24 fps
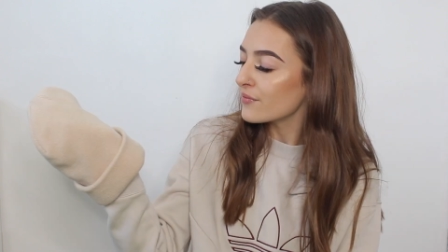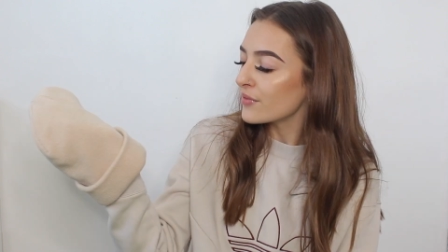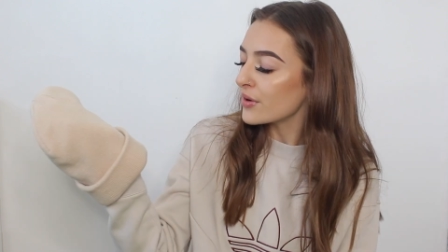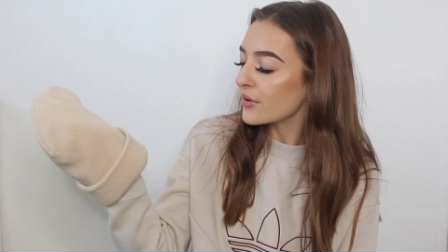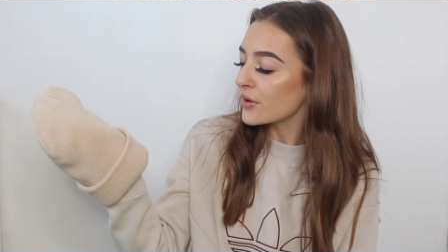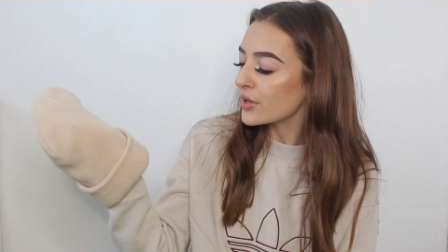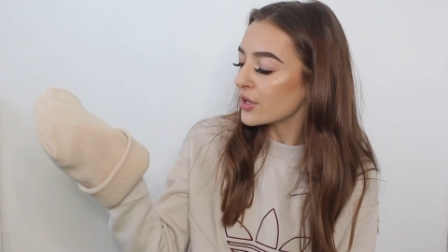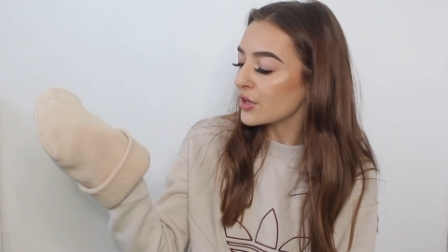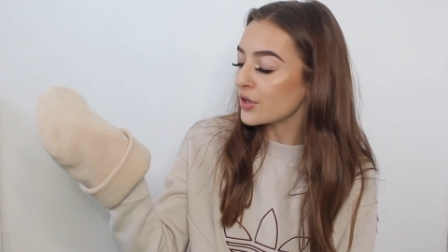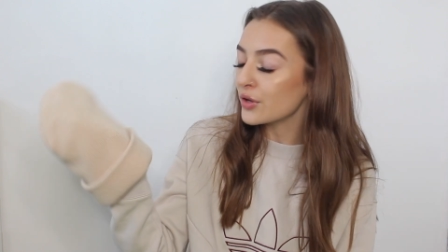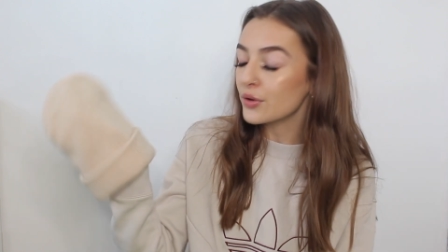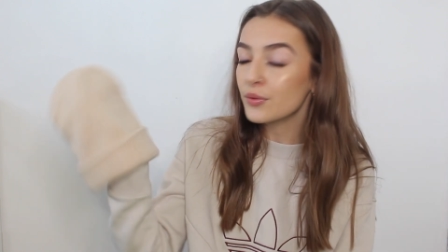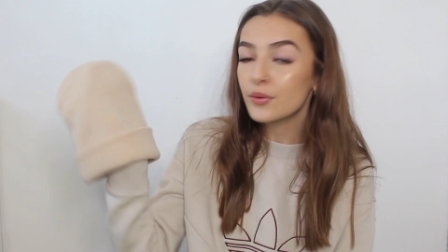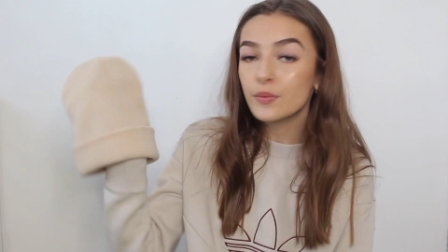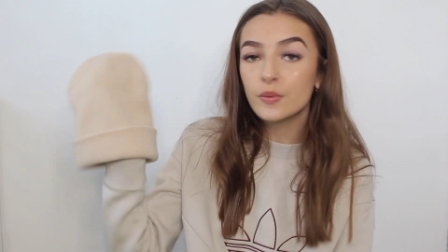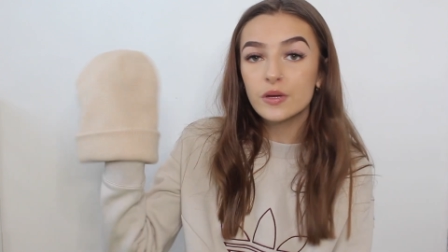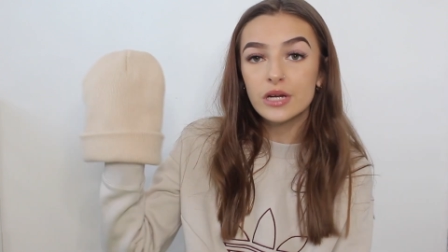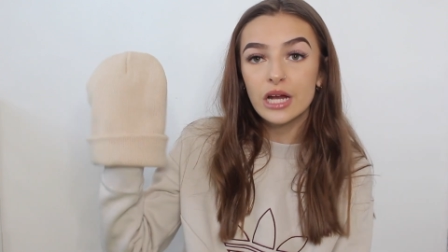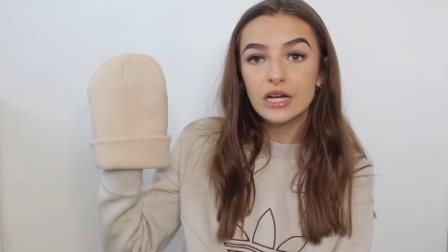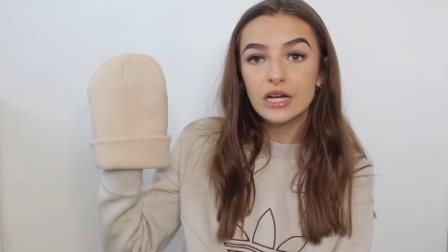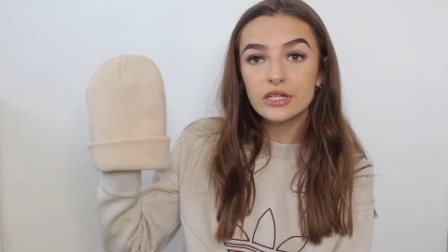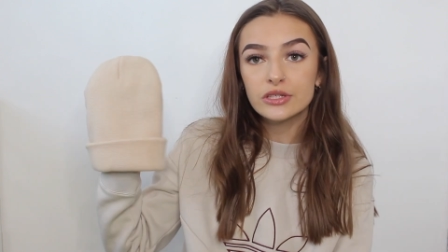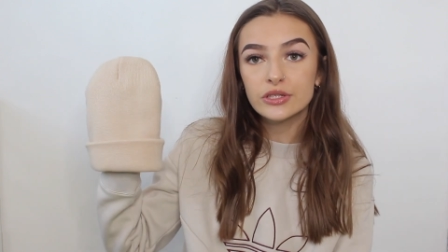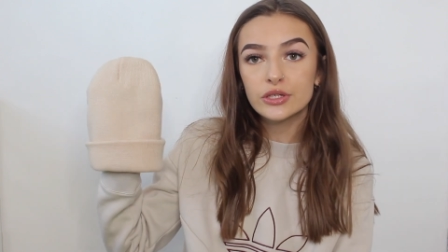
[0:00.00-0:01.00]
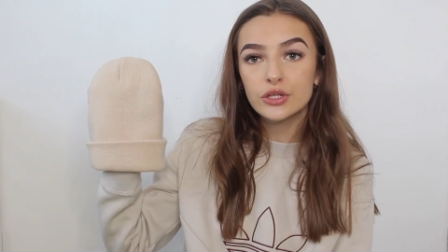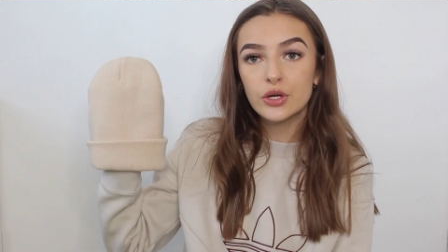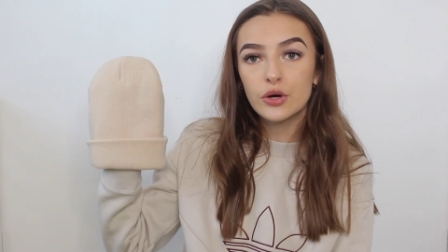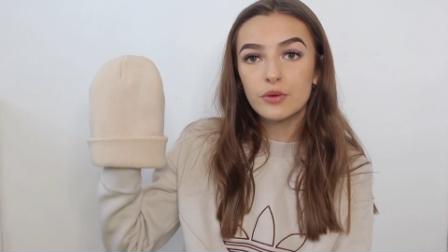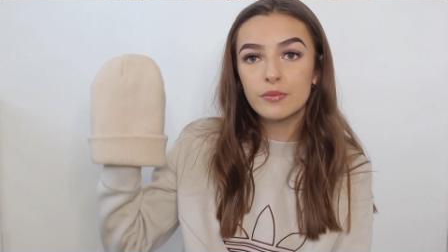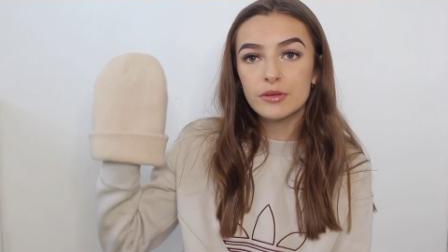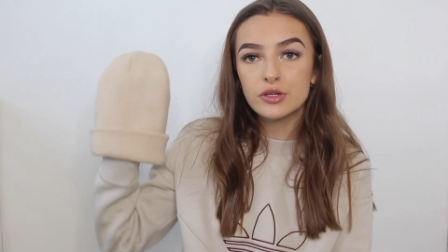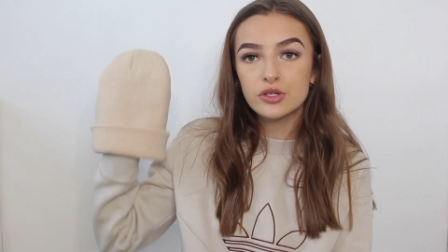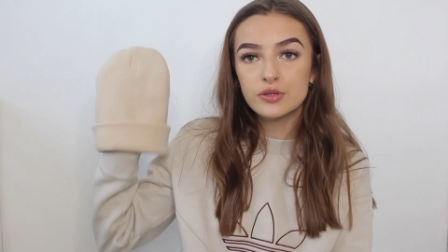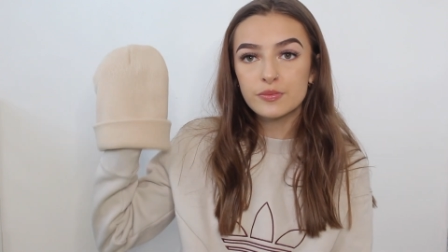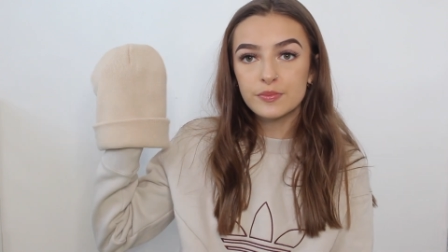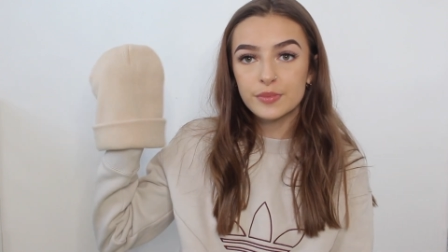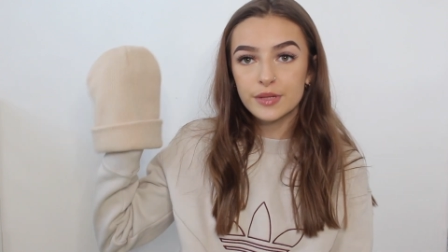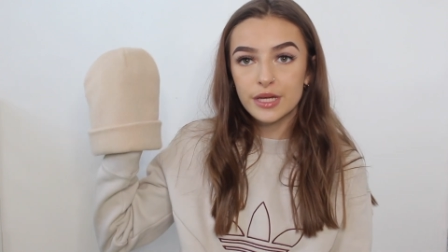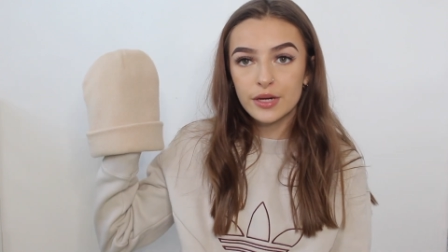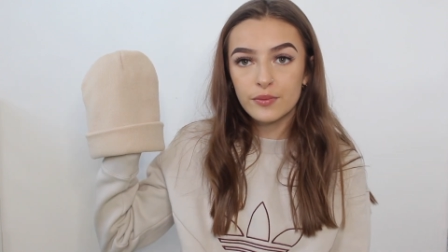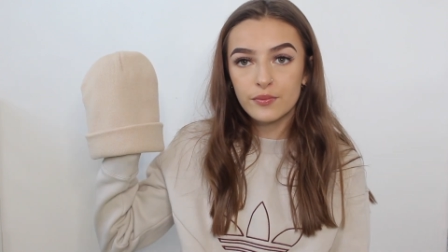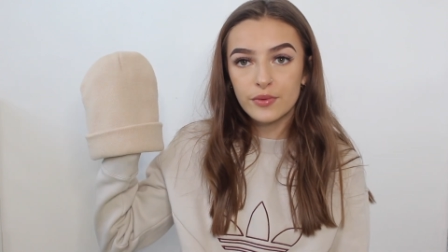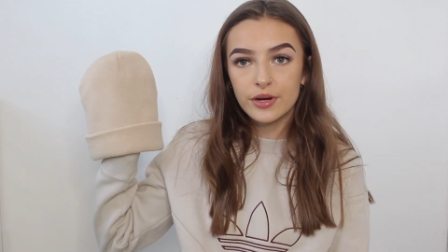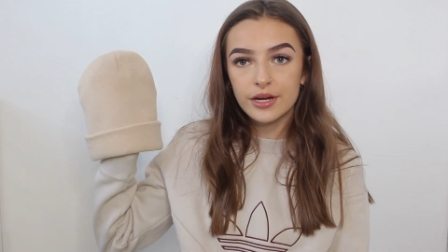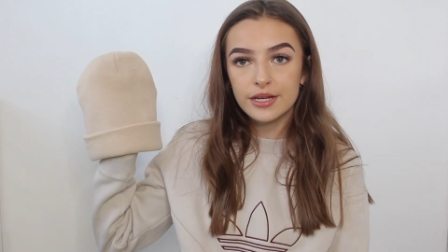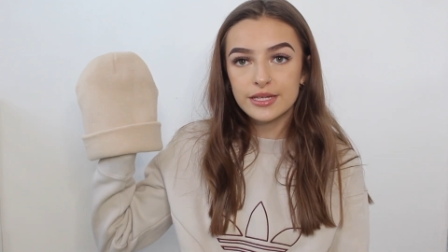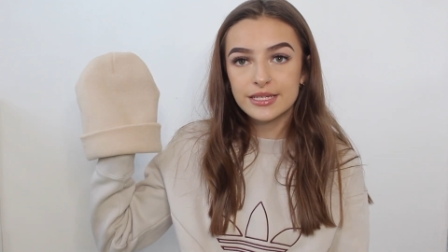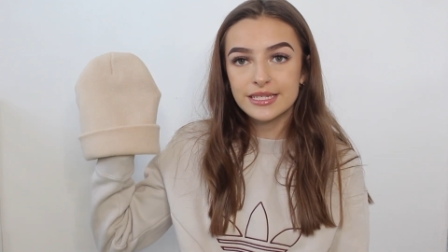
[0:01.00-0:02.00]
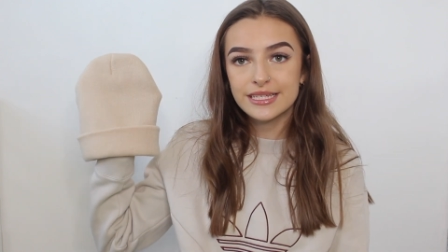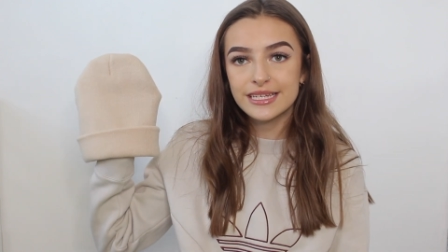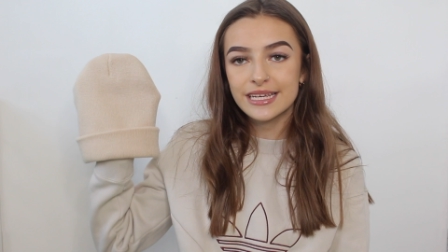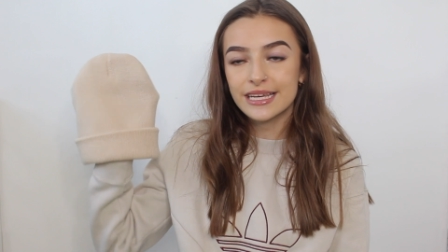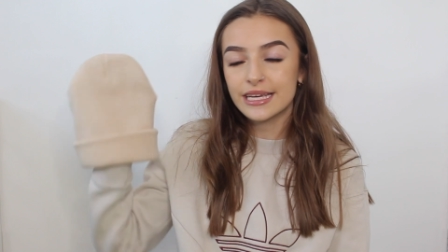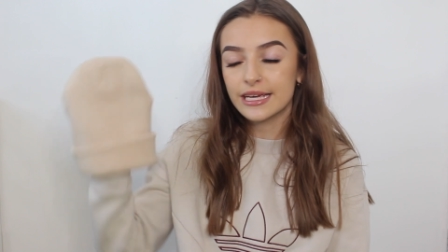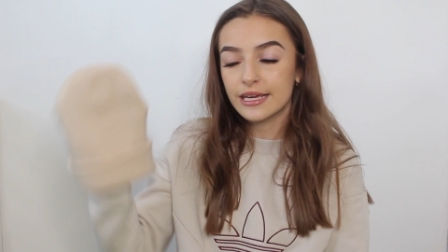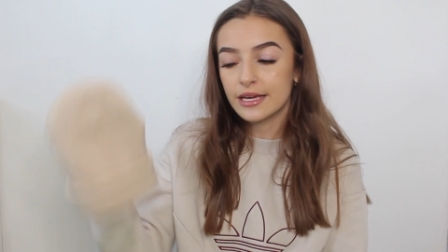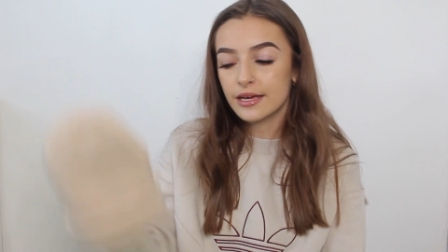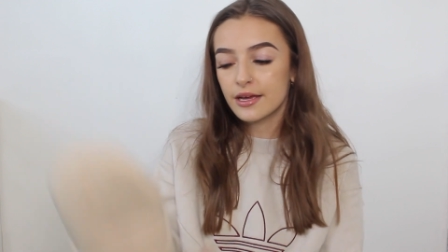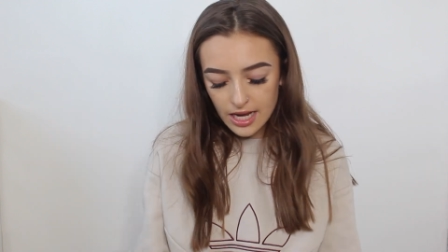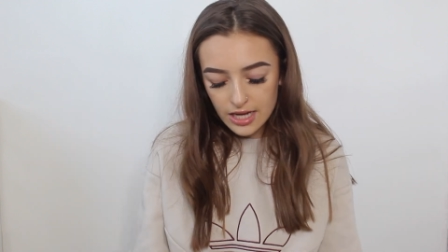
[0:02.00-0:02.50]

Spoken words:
Very cute. Would actually go with my jumper that I'm wearing today.